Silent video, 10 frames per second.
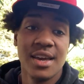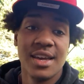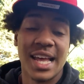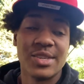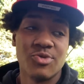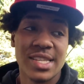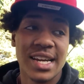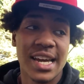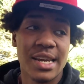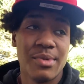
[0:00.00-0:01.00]
That's one thing
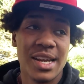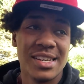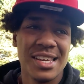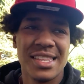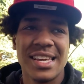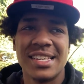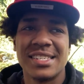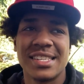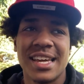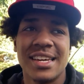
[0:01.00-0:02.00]
I hate about it. Another thing is
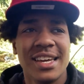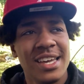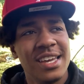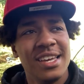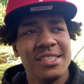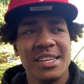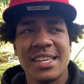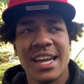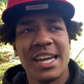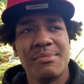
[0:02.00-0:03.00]
just like another
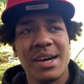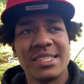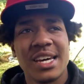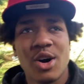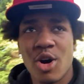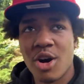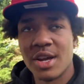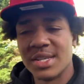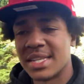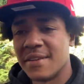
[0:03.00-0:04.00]
thing I hate about it, it's kind of
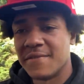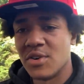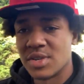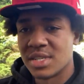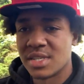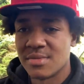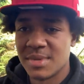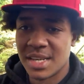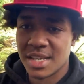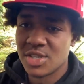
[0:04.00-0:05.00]
hard to stay focused
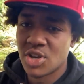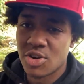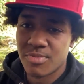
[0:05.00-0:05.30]
because, you know,